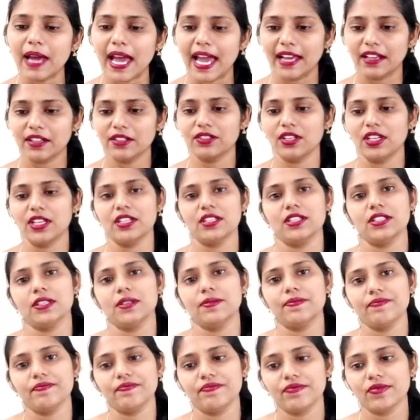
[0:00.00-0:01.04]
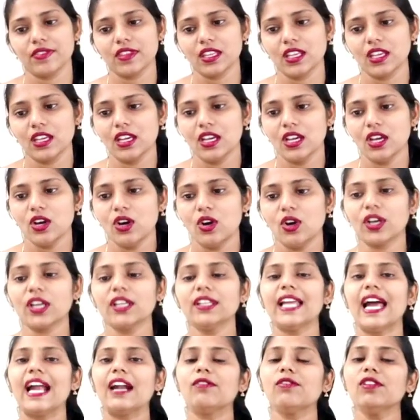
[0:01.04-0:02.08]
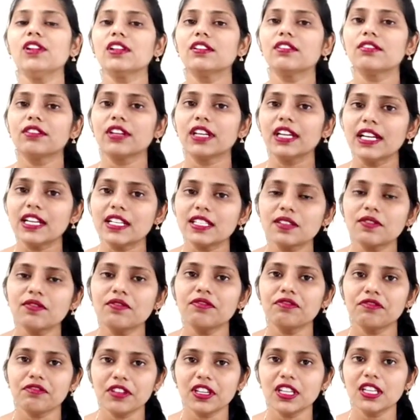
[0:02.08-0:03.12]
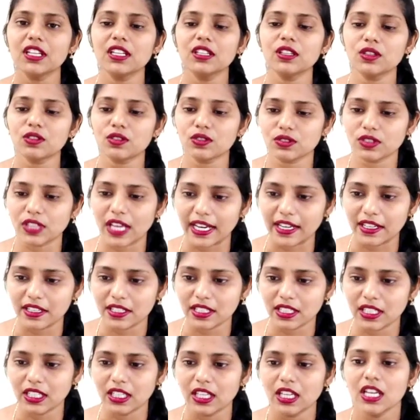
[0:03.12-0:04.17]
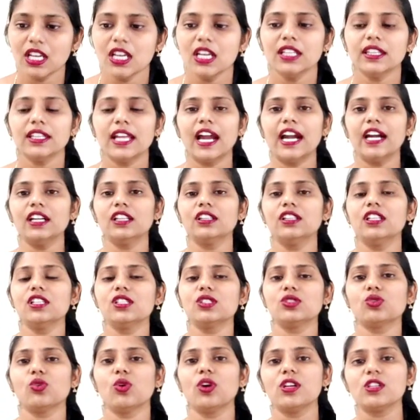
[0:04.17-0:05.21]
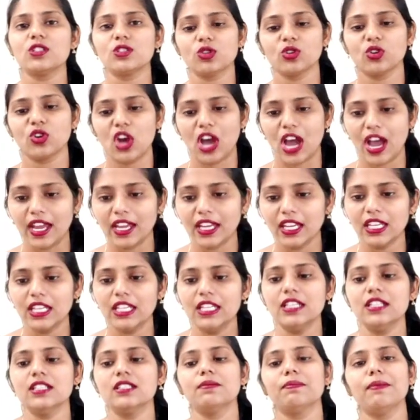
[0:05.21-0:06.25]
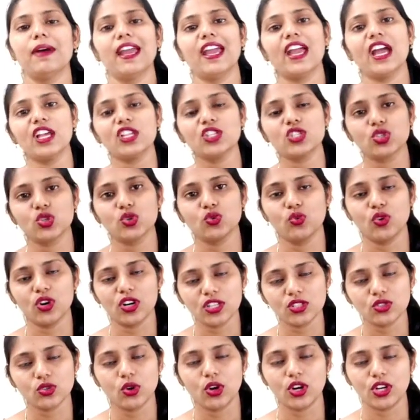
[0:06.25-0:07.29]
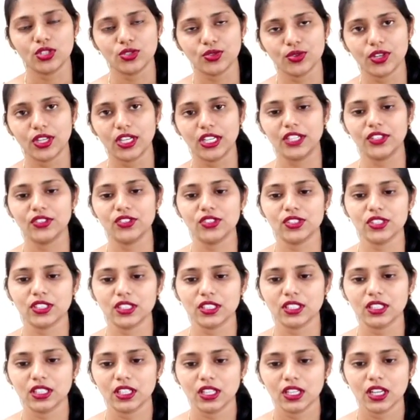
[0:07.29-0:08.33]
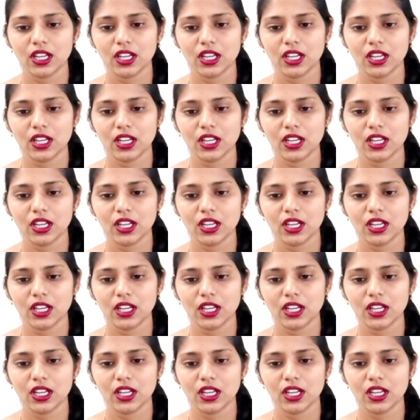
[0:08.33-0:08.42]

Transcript: some anxiety okay that will create some fear in the society that this so and so guy he is biased towards so and so religion